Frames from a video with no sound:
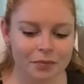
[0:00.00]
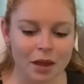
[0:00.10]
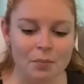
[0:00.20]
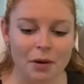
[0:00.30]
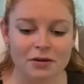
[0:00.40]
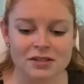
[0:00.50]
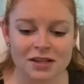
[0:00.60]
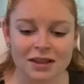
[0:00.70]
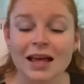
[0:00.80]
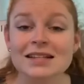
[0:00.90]
But
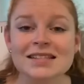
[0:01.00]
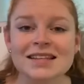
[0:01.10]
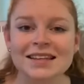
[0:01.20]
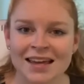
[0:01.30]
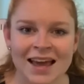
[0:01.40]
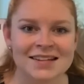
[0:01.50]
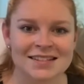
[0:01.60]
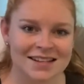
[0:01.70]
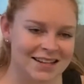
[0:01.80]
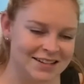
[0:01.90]
let's get
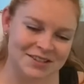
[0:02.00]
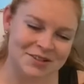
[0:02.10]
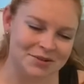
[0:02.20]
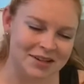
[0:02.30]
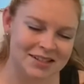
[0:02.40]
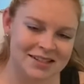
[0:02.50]
into it.